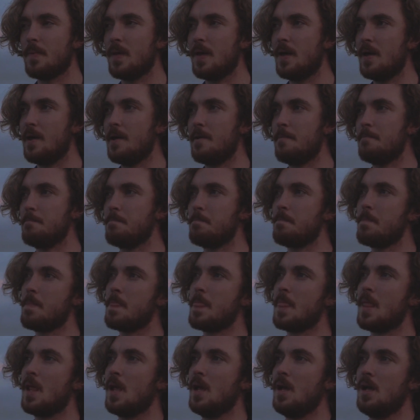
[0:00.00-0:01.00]

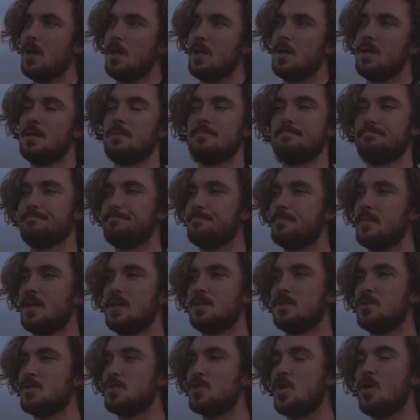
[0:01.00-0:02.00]

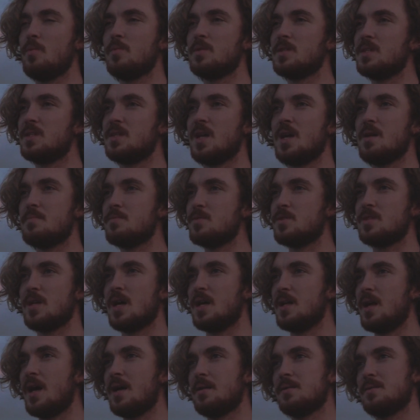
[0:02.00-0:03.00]
And just coming to terms with
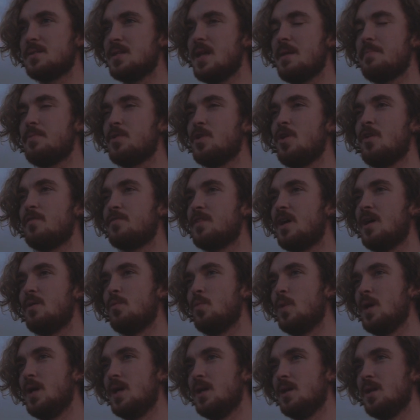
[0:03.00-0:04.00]
that, stepping off that
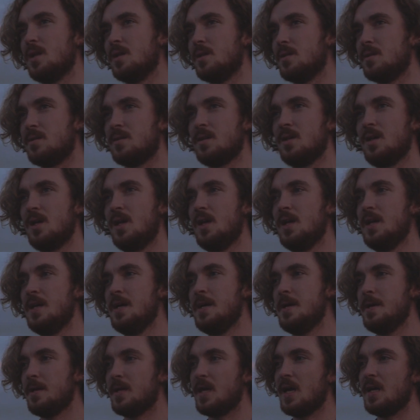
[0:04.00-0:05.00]
wheel and
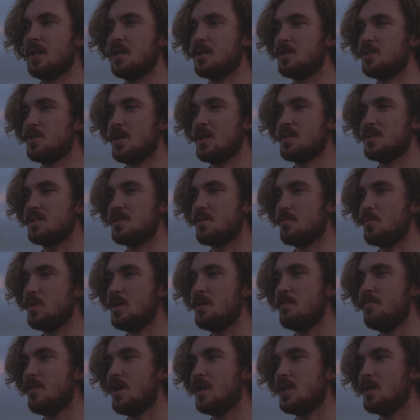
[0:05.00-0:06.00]
getting a chance to
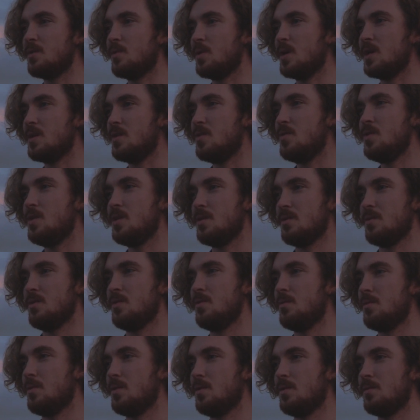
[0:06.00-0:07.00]
reevaluate
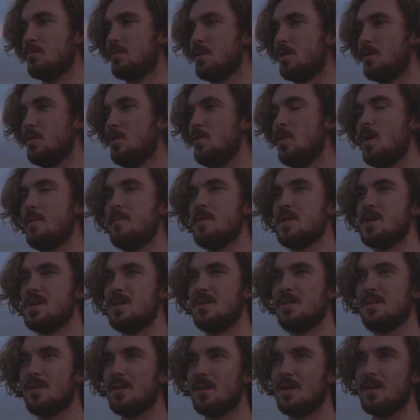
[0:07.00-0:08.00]
who am I
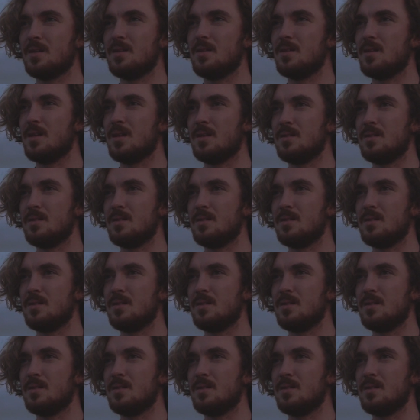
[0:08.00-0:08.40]
and